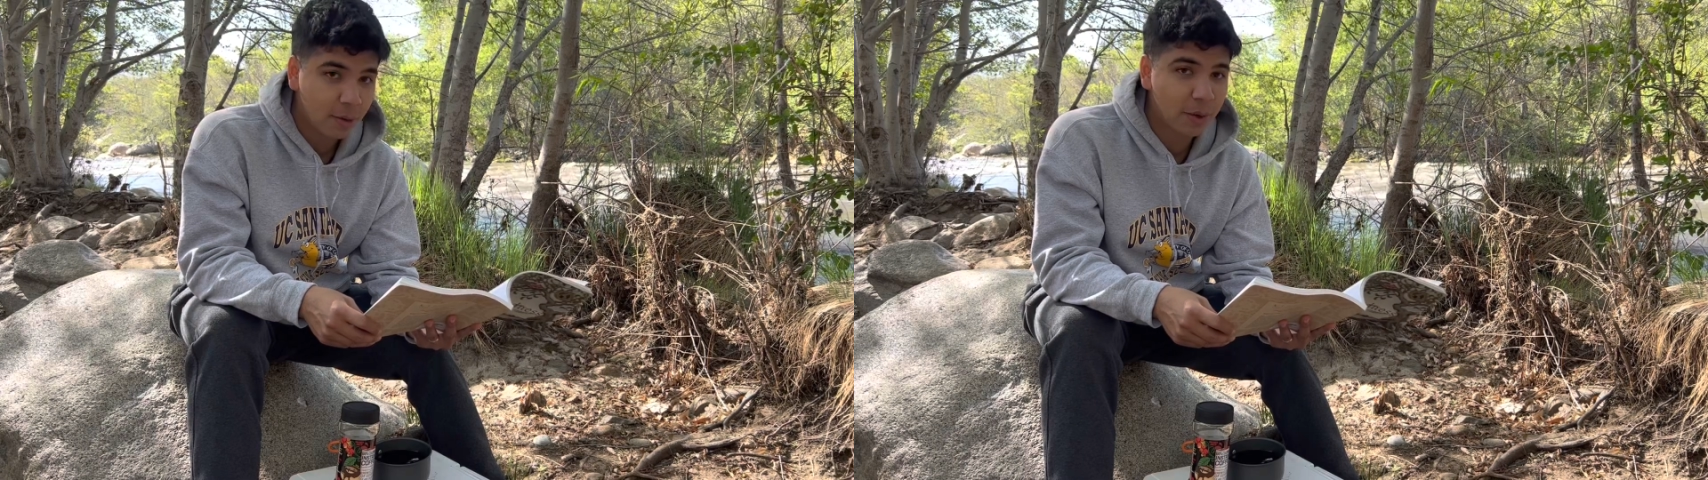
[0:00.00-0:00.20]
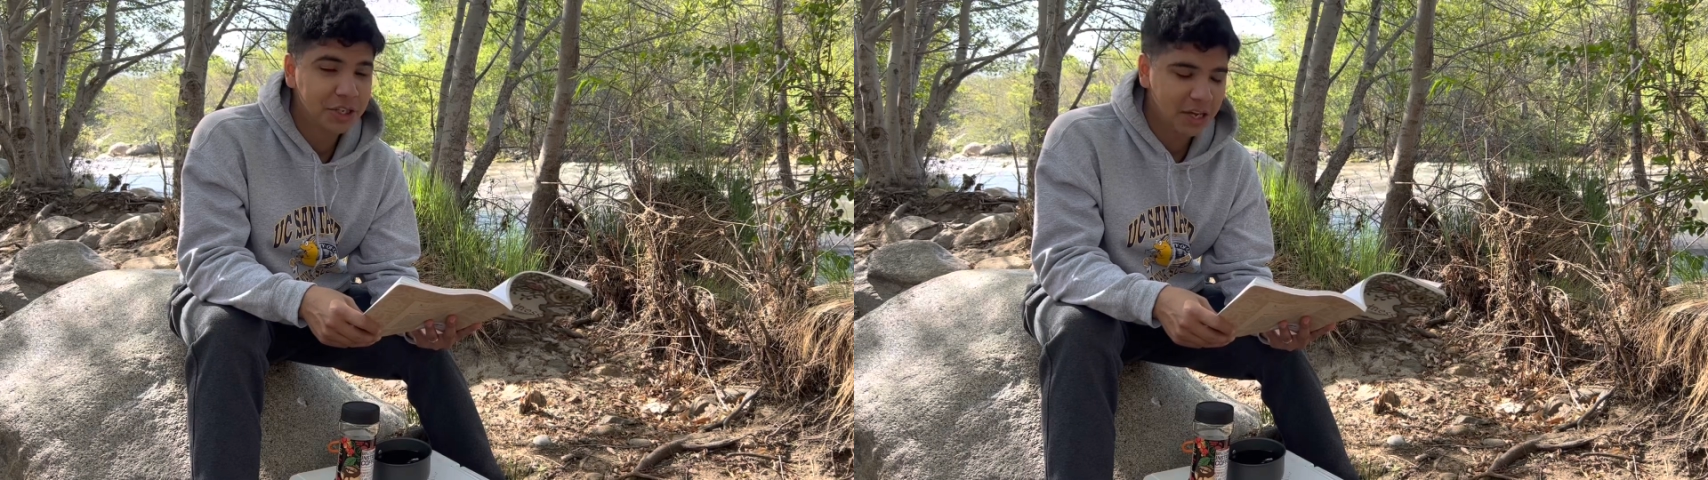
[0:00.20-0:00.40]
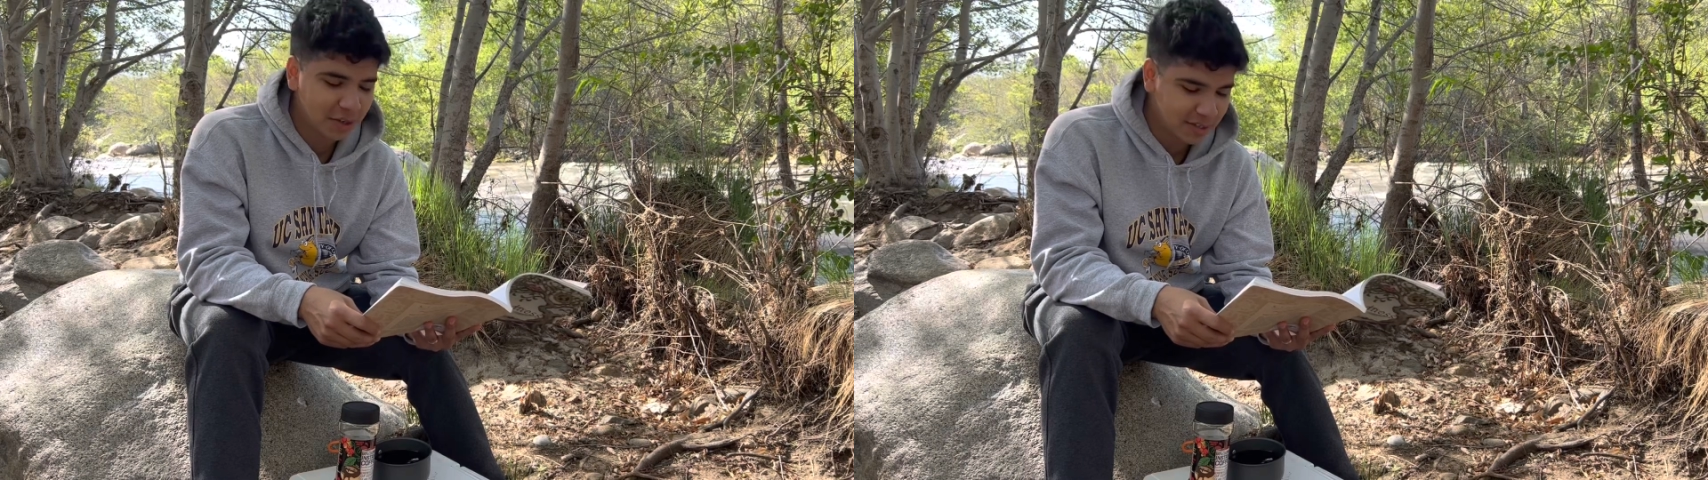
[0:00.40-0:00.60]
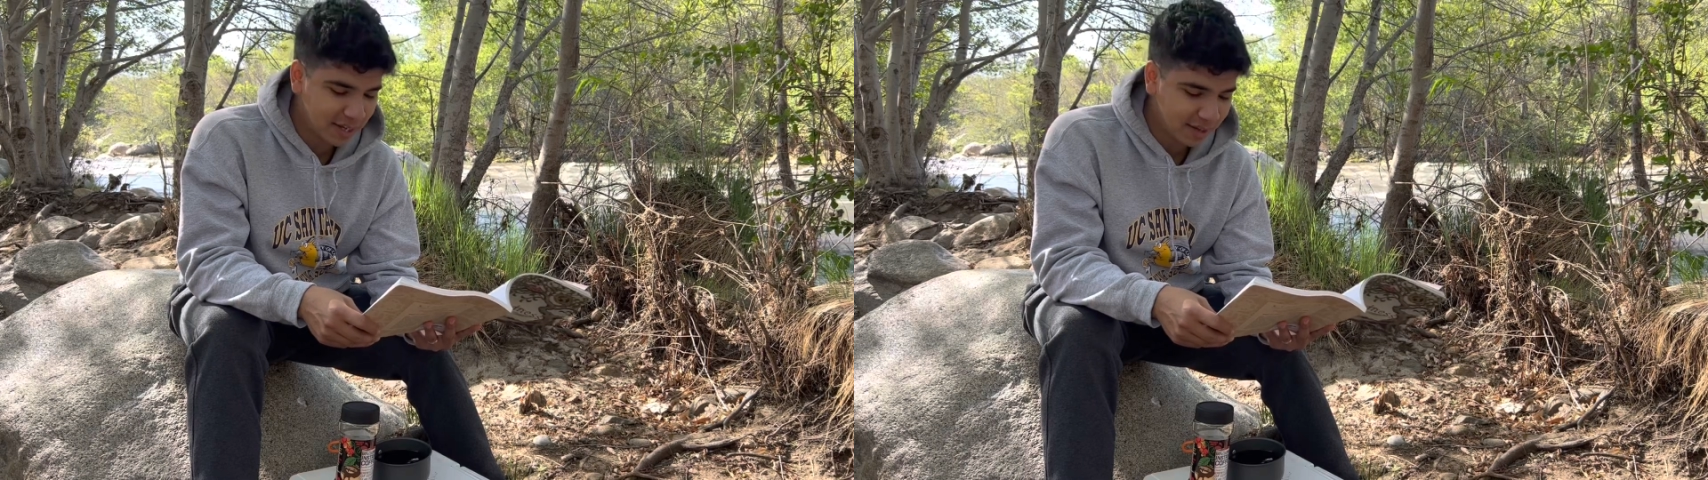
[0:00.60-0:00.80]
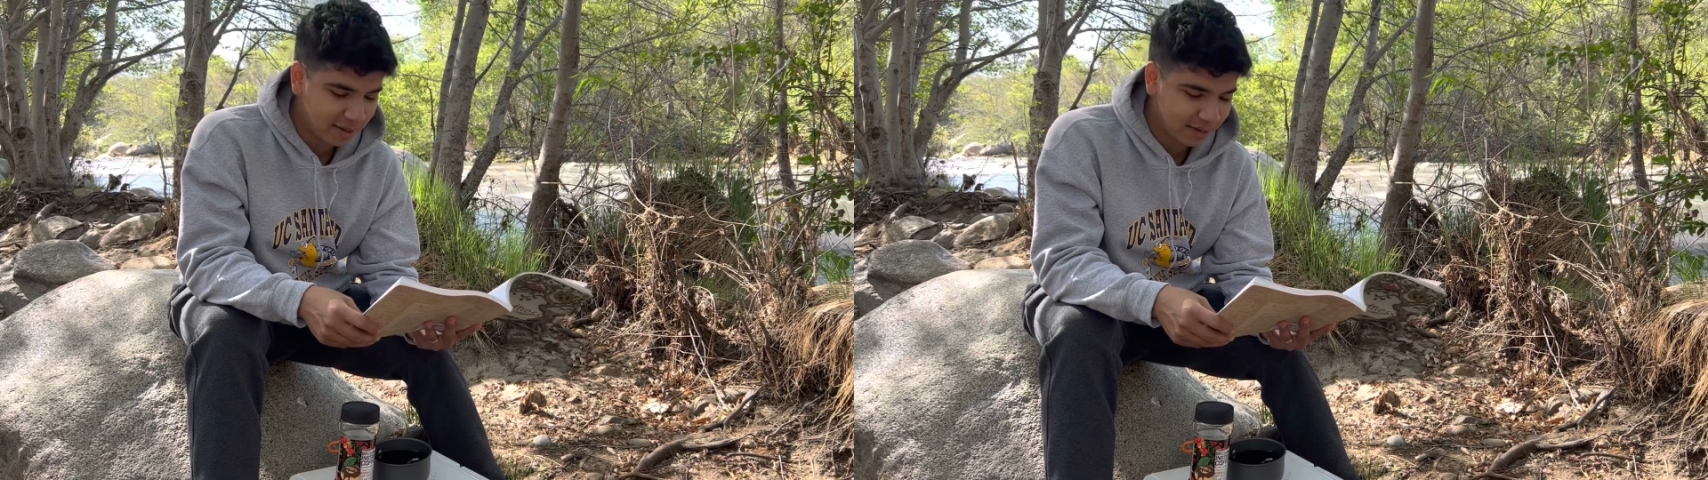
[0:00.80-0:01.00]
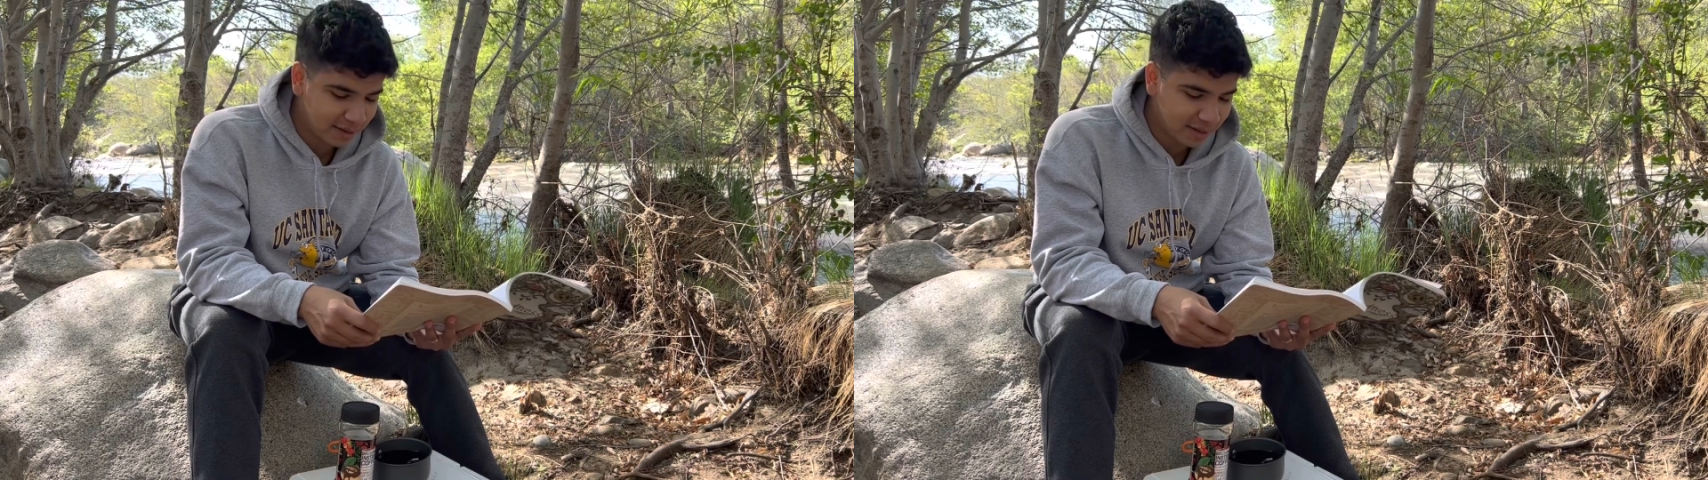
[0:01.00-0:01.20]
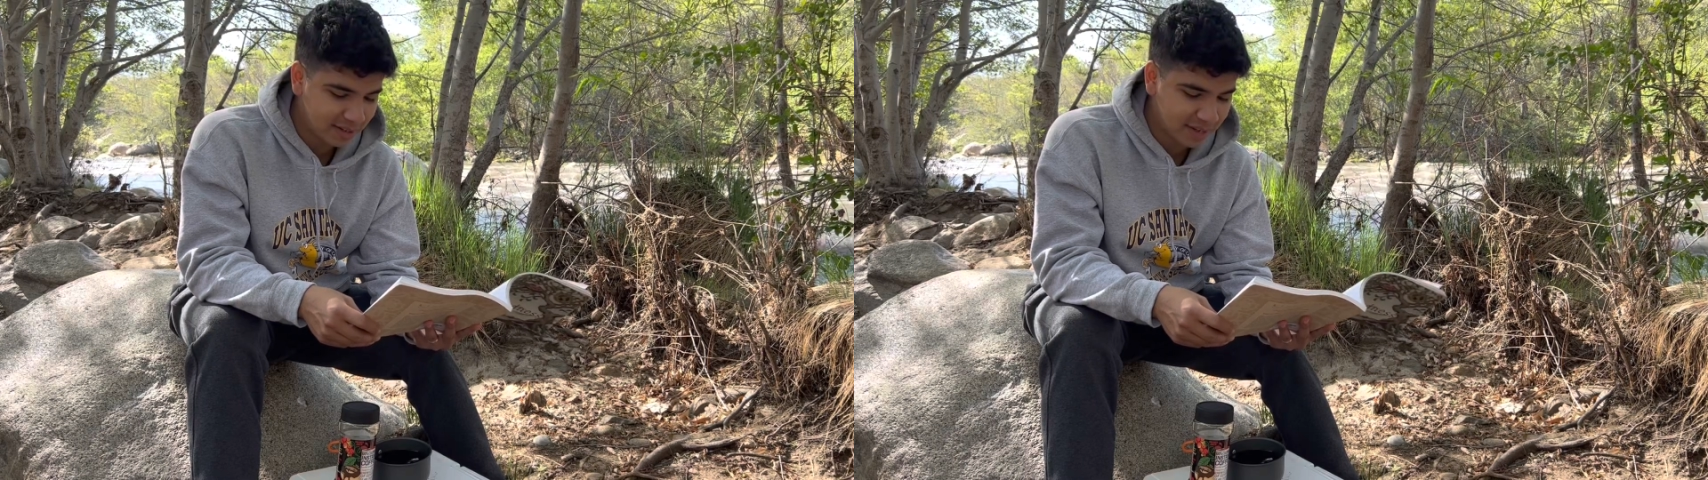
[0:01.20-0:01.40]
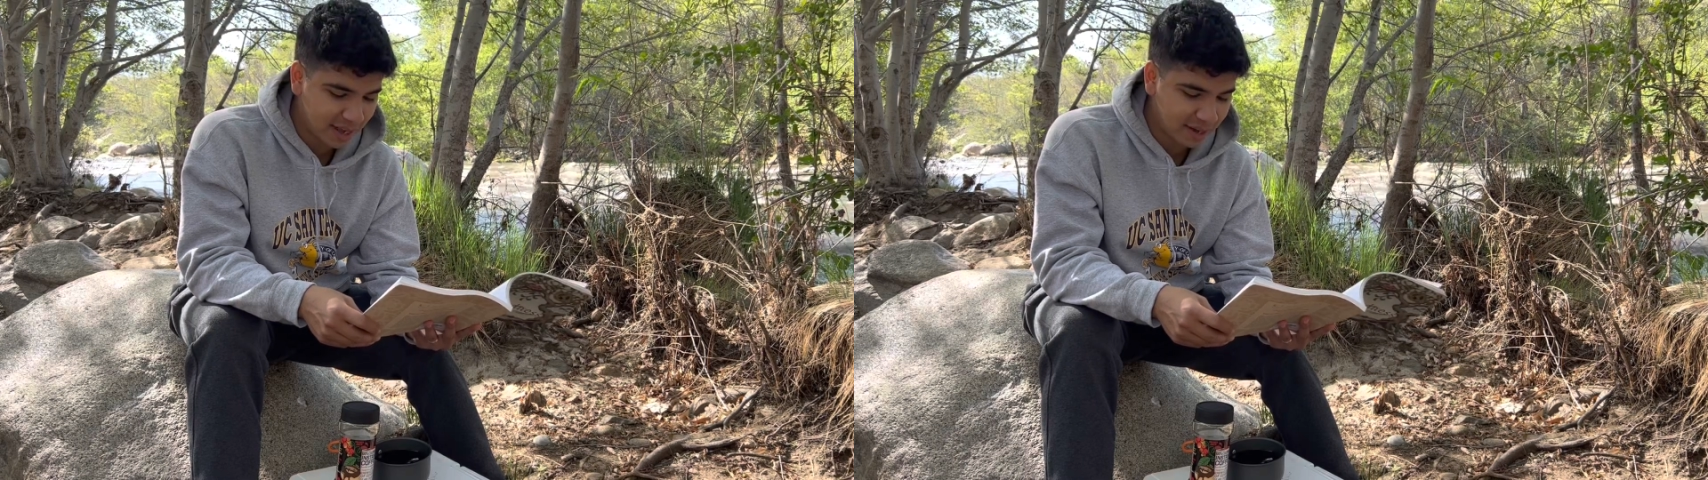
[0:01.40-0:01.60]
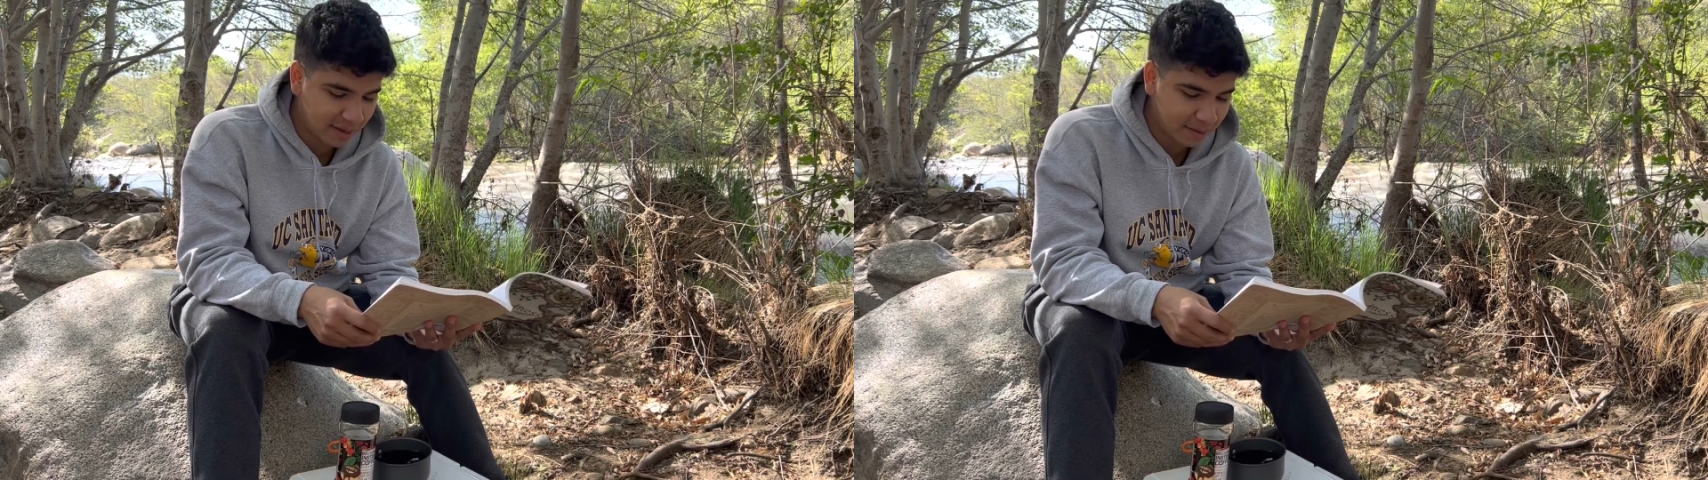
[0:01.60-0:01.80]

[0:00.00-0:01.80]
"We shall see," he said.